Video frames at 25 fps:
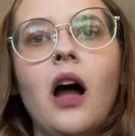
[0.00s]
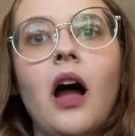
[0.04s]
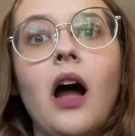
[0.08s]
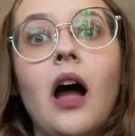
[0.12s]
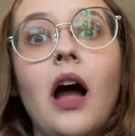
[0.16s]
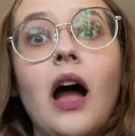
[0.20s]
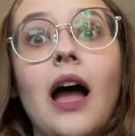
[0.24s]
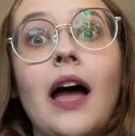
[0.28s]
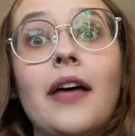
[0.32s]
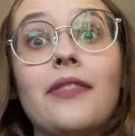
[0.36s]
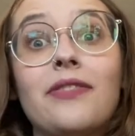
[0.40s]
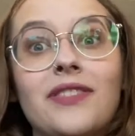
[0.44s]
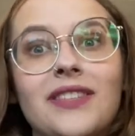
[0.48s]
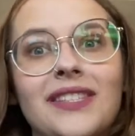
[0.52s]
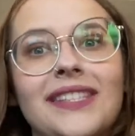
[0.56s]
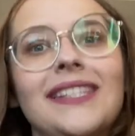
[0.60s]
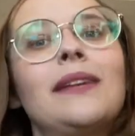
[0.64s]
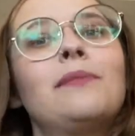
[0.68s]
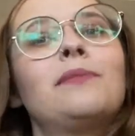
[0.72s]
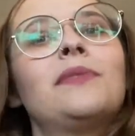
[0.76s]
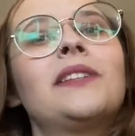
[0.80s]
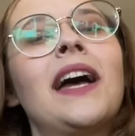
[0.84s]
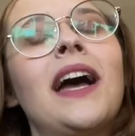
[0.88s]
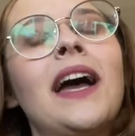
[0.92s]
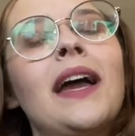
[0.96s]
At the
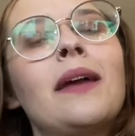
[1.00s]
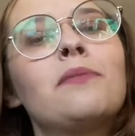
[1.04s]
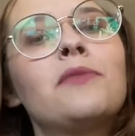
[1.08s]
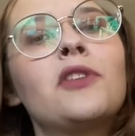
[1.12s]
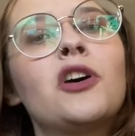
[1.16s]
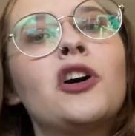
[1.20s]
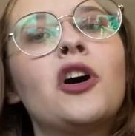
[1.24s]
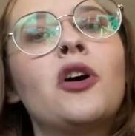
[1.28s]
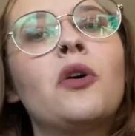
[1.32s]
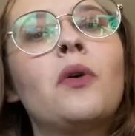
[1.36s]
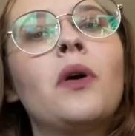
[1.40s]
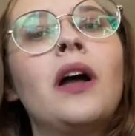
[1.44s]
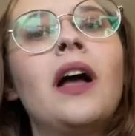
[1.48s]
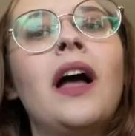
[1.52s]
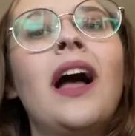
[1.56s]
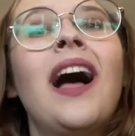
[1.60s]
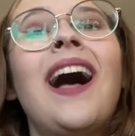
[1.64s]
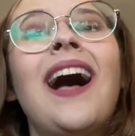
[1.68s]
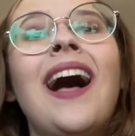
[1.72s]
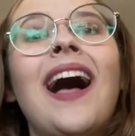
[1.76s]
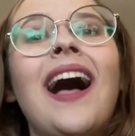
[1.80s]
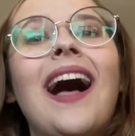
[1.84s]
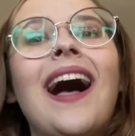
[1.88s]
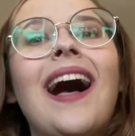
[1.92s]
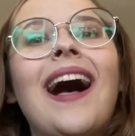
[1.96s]
same time though,
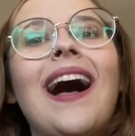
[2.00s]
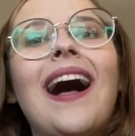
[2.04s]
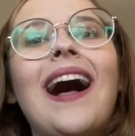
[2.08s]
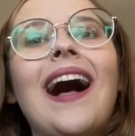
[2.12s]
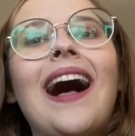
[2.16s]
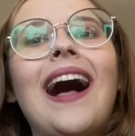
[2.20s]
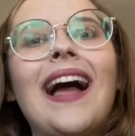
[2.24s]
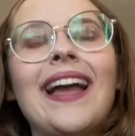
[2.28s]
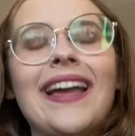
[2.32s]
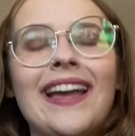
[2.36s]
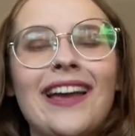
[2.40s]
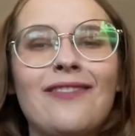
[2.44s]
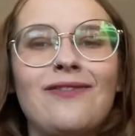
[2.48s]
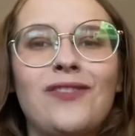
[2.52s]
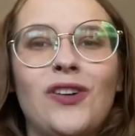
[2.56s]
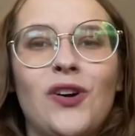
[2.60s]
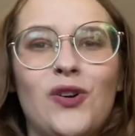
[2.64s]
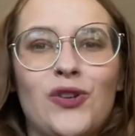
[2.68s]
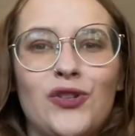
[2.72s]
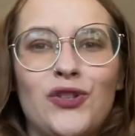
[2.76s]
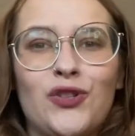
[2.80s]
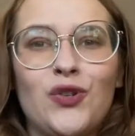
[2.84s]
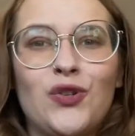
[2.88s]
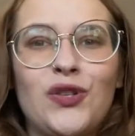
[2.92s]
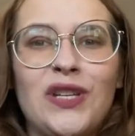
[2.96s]
I have
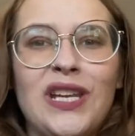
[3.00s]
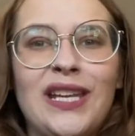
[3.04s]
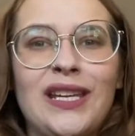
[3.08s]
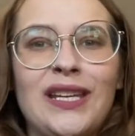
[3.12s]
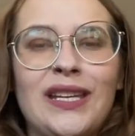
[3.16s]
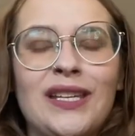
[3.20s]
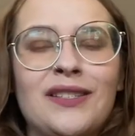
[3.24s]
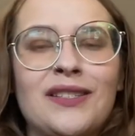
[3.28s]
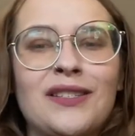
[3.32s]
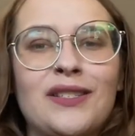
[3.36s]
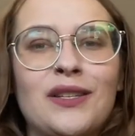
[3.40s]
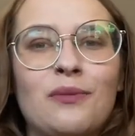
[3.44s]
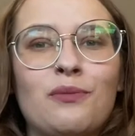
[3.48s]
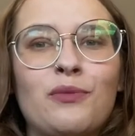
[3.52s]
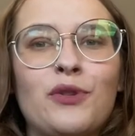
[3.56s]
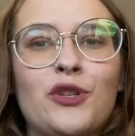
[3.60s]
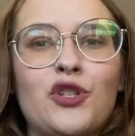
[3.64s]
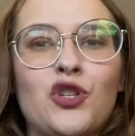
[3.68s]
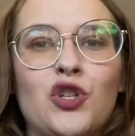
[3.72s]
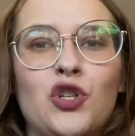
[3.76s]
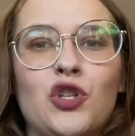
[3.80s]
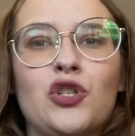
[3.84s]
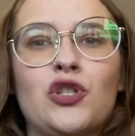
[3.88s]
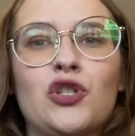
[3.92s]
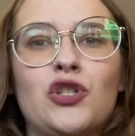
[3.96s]
also taken some
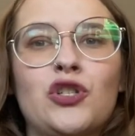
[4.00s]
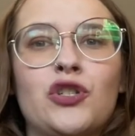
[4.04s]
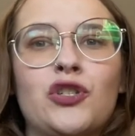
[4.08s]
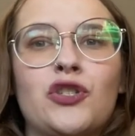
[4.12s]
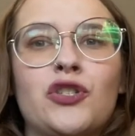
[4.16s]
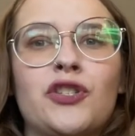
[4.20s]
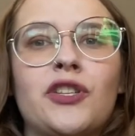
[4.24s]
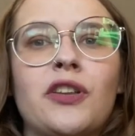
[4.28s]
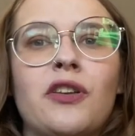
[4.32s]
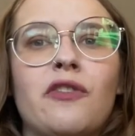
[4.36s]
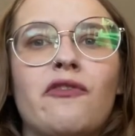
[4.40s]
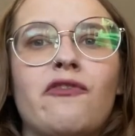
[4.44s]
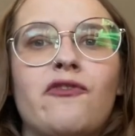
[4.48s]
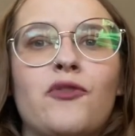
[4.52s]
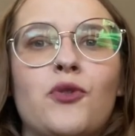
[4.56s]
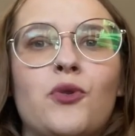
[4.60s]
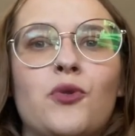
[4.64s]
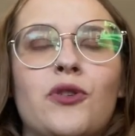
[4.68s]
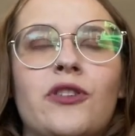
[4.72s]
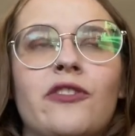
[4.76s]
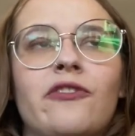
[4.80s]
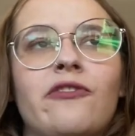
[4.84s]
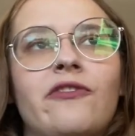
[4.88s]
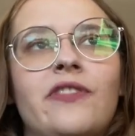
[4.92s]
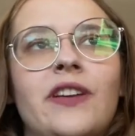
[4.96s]
returns
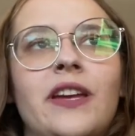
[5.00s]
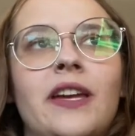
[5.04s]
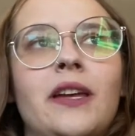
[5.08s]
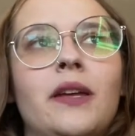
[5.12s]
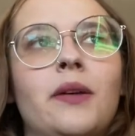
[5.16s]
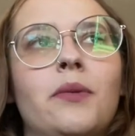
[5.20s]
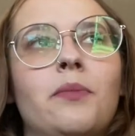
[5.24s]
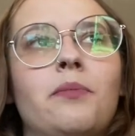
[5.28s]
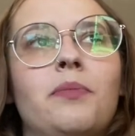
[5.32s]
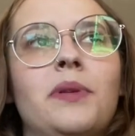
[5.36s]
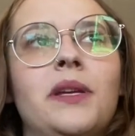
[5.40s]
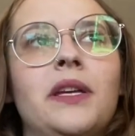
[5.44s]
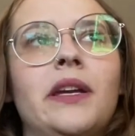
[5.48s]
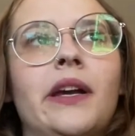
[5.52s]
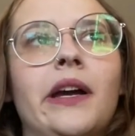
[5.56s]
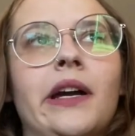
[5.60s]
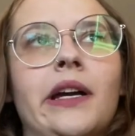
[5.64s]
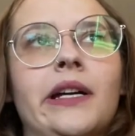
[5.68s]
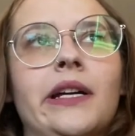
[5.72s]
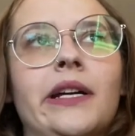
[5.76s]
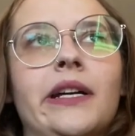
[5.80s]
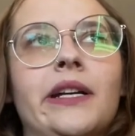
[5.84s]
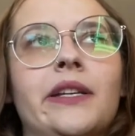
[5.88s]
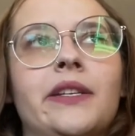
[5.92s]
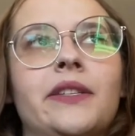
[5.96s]
for fit
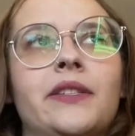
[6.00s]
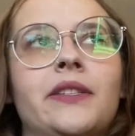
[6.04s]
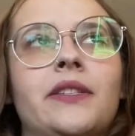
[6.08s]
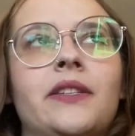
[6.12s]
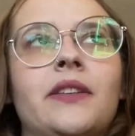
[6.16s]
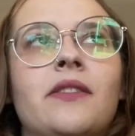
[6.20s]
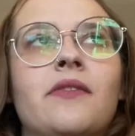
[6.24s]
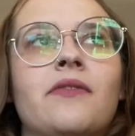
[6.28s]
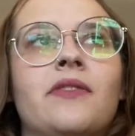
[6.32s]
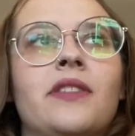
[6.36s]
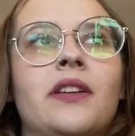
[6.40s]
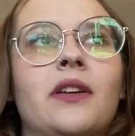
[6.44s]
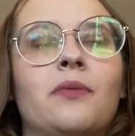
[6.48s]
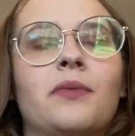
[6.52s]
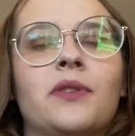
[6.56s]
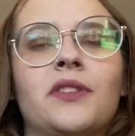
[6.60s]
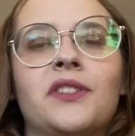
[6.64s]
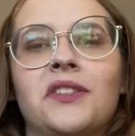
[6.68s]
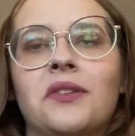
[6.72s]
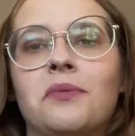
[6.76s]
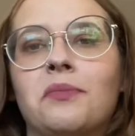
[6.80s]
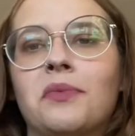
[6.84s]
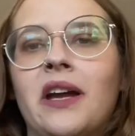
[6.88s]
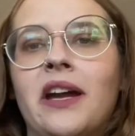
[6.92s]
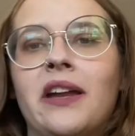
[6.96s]
because there was
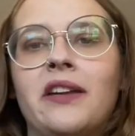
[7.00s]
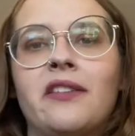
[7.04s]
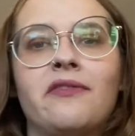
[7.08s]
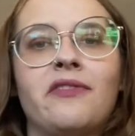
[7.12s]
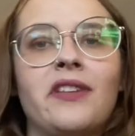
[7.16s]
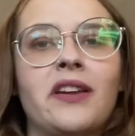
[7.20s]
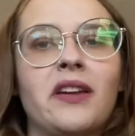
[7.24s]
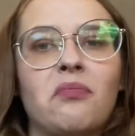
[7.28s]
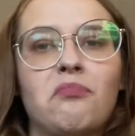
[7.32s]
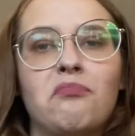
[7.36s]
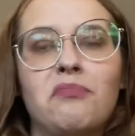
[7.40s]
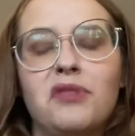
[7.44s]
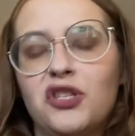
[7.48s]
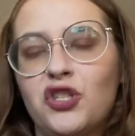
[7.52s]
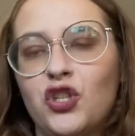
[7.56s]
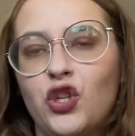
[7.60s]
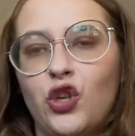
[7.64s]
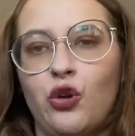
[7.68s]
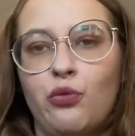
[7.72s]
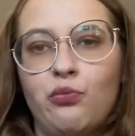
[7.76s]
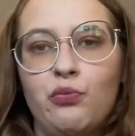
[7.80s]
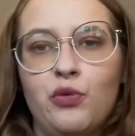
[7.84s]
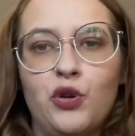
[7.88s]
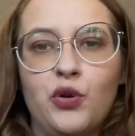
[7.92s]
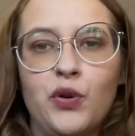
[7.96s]
some kind of like
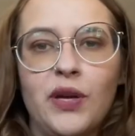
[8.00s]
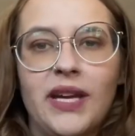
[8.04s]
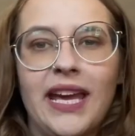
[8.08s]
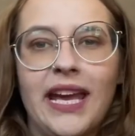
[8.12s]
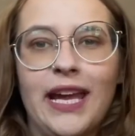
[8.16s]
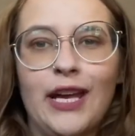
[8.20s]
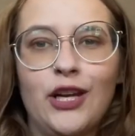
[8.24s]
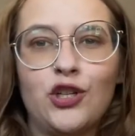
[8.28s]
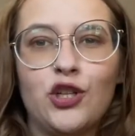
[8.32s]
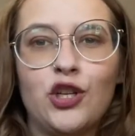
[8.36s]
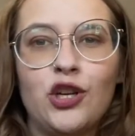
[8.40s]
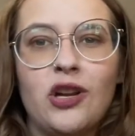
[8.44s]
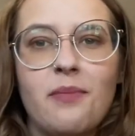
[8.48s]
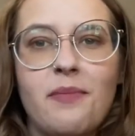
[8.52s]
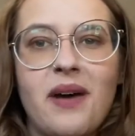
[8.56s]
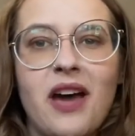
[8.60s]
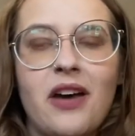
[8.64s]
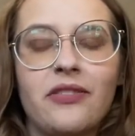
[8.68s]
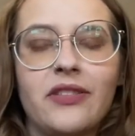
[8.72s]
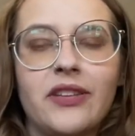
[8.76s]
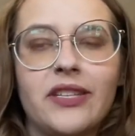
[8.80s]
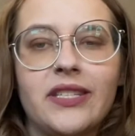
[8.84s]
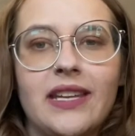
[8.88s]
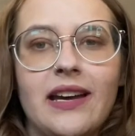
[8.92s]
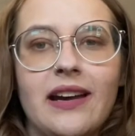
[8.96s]
miscommunication about
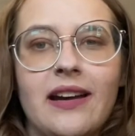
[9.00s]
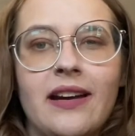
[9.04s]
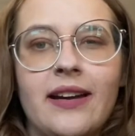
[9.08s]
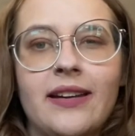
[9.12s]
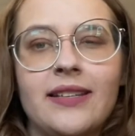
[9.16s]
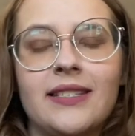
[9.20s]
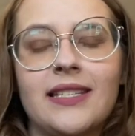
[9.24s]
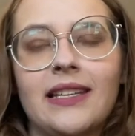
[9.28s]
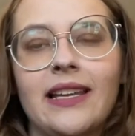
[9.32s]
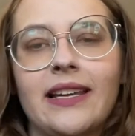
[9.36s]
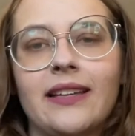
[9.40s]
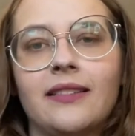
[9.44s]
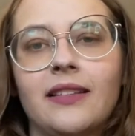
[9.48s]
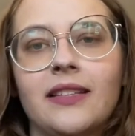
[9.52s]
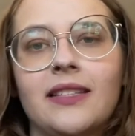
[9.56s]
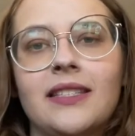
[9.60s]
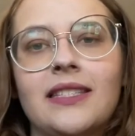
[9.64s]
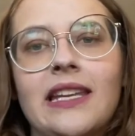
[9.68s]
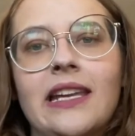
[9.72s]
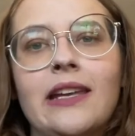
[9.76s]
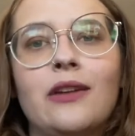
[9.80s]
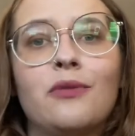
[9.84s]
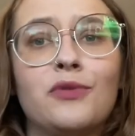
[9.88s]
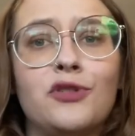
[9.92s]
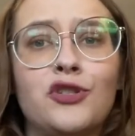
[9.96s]
the size. Like, let's
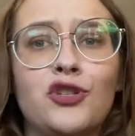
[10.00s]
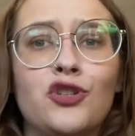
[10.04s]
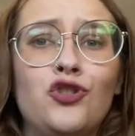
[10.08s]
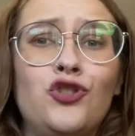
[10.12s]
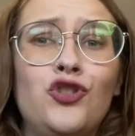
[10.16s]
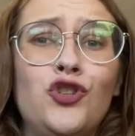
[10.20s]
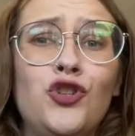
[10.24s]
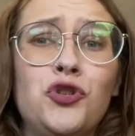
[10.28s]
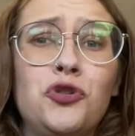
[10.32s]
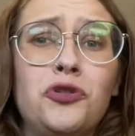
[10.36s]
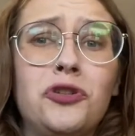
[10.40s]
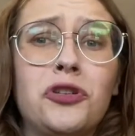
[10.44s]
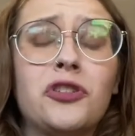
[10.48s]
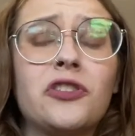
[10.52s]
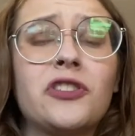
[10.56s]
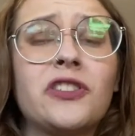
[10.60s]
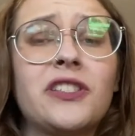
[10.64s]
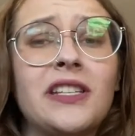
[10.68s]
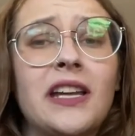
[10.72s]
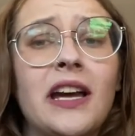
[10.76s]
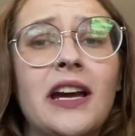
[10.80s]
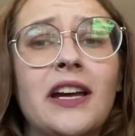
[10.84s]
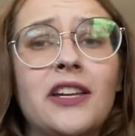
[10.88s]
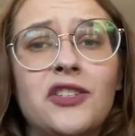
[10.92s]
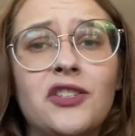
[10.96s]
say it was a junior
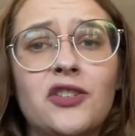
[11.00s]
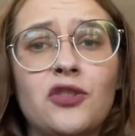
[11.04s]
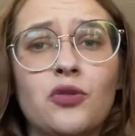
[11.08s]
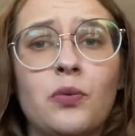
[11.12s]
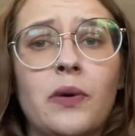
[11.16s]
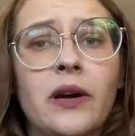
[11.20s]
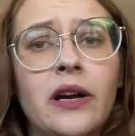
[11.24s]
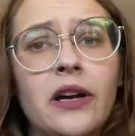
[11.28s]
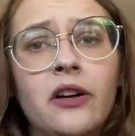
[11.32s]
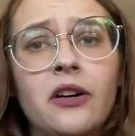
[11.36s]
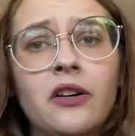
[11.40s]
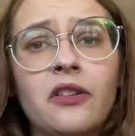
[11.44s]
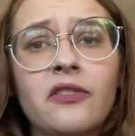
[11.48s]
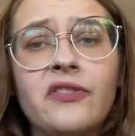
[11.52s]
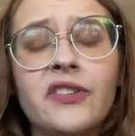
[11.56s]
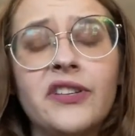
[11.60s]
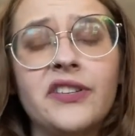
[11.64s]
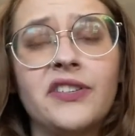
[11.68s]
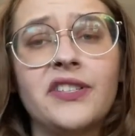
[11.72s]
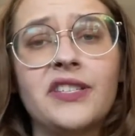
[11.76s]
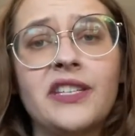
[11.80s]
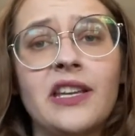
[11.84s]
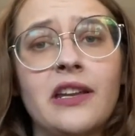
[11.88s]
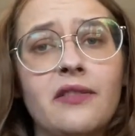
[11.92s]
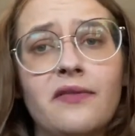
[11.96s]
size 12
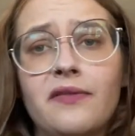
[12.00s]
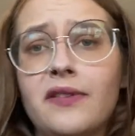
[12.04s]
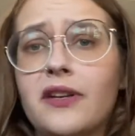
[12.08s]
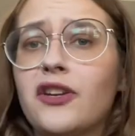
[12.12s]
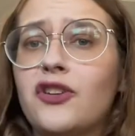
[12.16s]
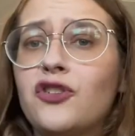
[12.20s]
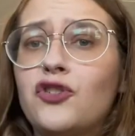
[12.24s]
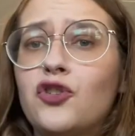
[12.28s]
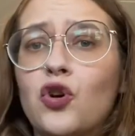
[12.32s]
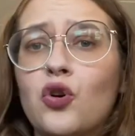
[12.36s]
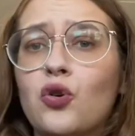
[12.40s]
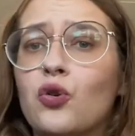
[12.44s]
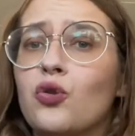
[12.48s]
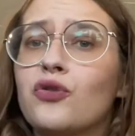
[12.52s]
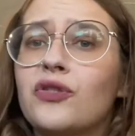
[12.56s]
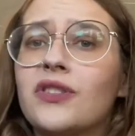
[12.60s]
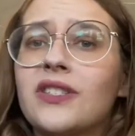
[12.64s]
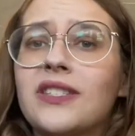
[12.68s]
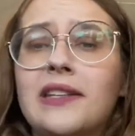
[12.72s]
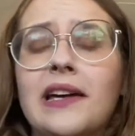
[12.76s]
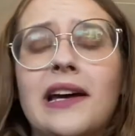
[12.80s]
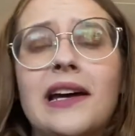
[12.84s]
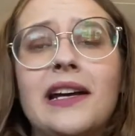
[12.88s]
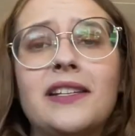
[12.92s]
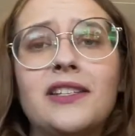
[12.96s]
instead of an adult
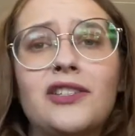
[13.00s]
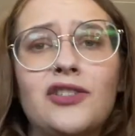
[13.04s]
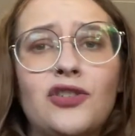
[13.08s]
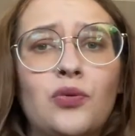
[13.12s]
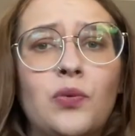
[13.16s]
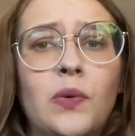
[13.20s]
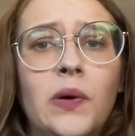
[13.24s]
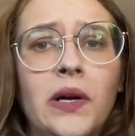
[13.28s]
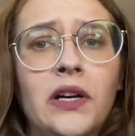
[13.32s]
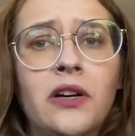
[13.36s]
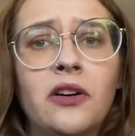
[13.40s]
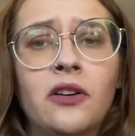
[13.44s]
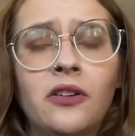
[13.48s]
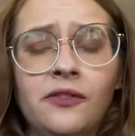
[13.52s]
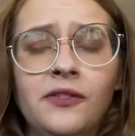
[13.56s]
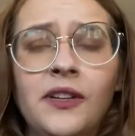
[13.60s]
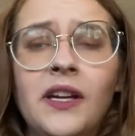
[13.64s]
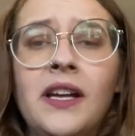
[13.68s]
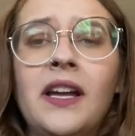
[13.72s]
size 12,